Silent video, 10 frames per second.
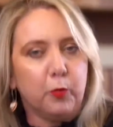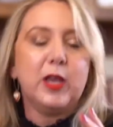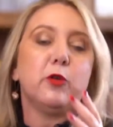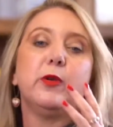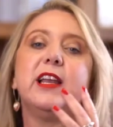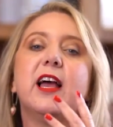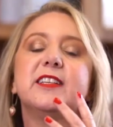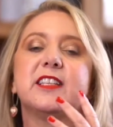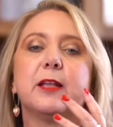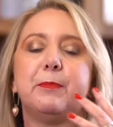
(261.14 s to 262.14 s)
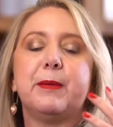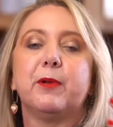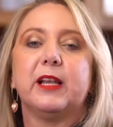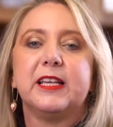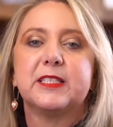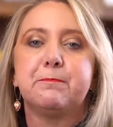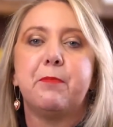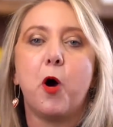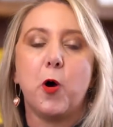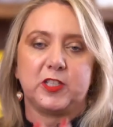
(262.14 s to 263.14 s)
We realize that people is
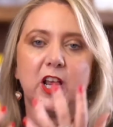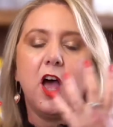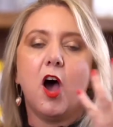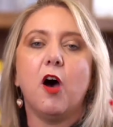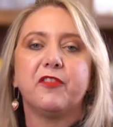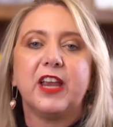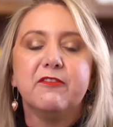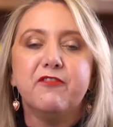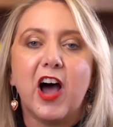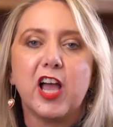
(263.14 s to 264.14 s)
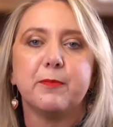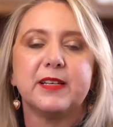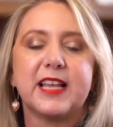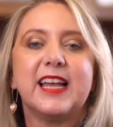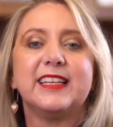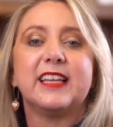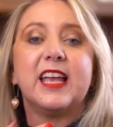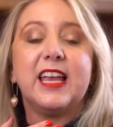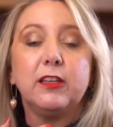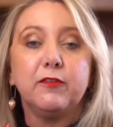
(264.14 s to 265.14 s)
part of the environment and it
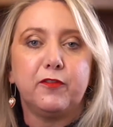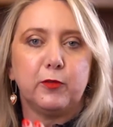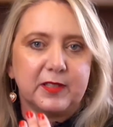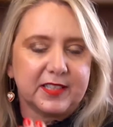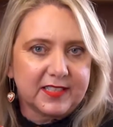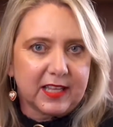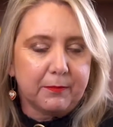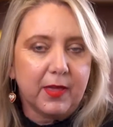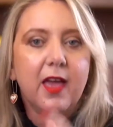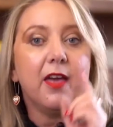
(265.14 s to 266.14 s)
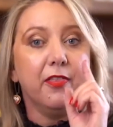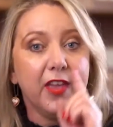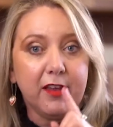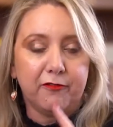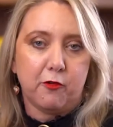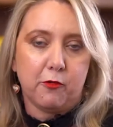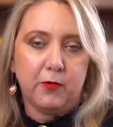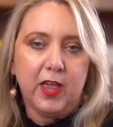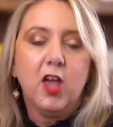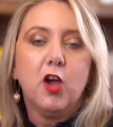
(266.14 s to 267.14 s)
influences them. Therefore,
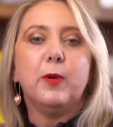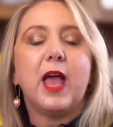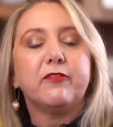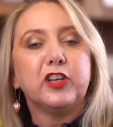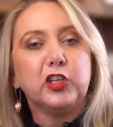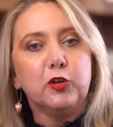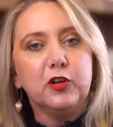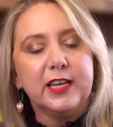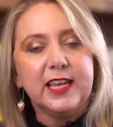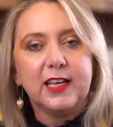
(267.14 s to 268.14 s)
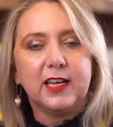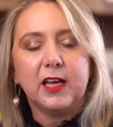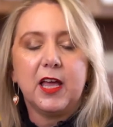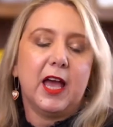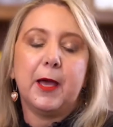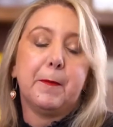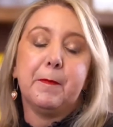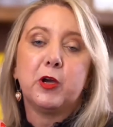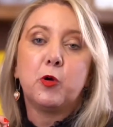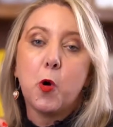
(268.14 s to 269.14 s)
we have a unique
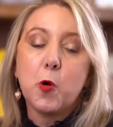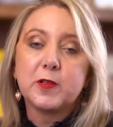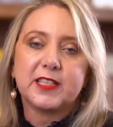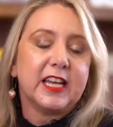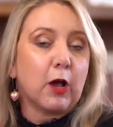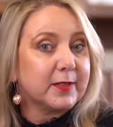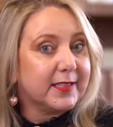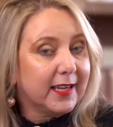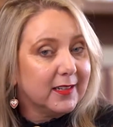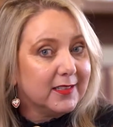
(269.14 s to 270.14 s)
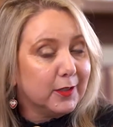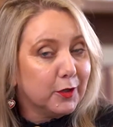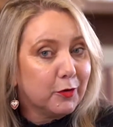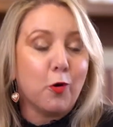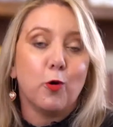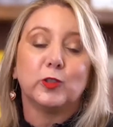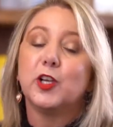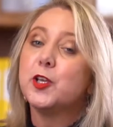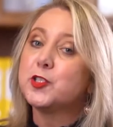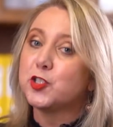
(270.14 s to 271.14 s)
course in our second year called
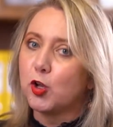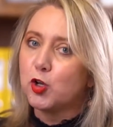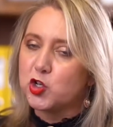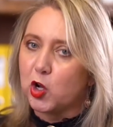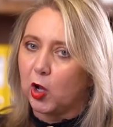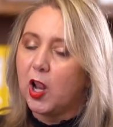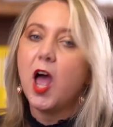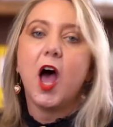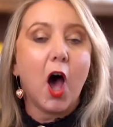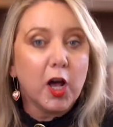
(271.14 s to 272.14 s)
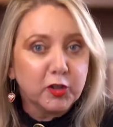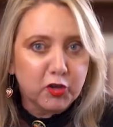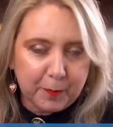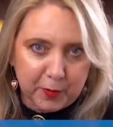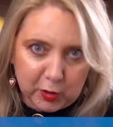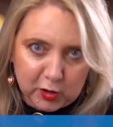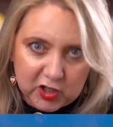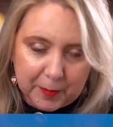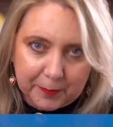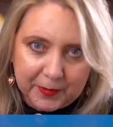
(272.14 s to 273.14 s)
Social
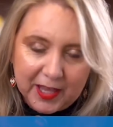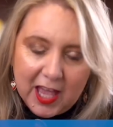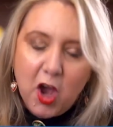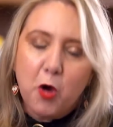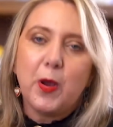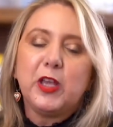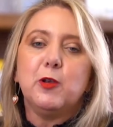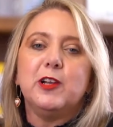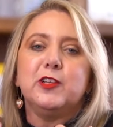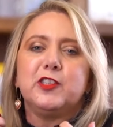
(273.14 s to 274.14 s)
Entrepreneurship, where you